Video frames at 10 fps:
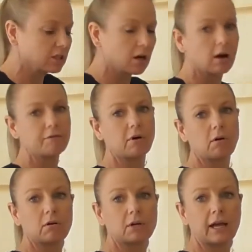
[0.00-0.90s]
so either
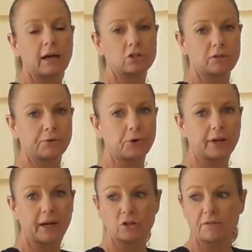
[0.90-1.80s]
on a couch if you've got a
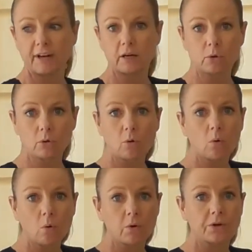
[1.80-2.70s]
couch available,
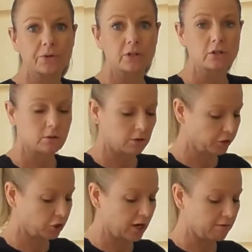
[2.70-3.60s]
or you can do it on a
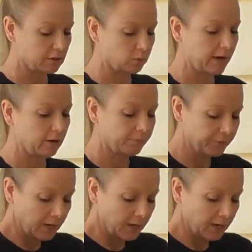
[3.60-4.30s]
chair as well.